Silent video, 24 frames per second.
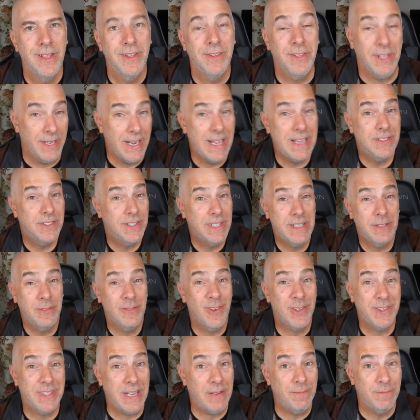The nice thing
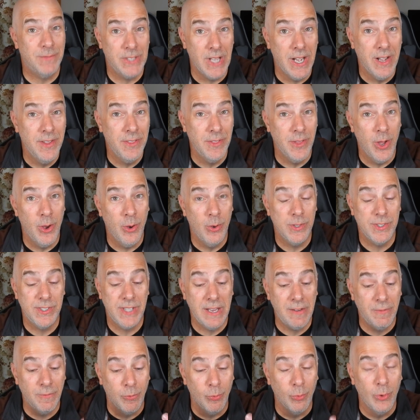what they've done though is
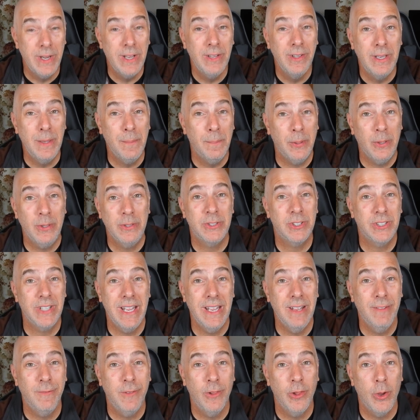they've really pushed the
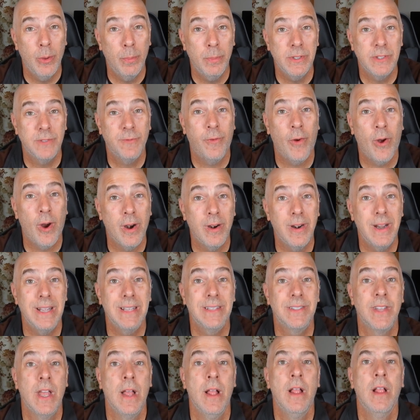envelope as far
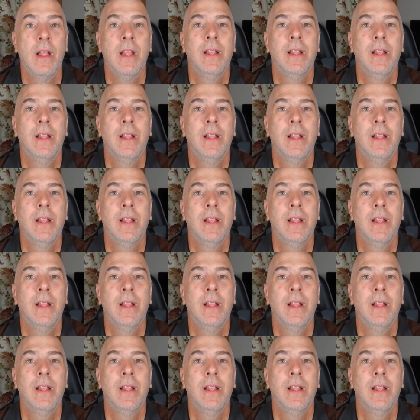as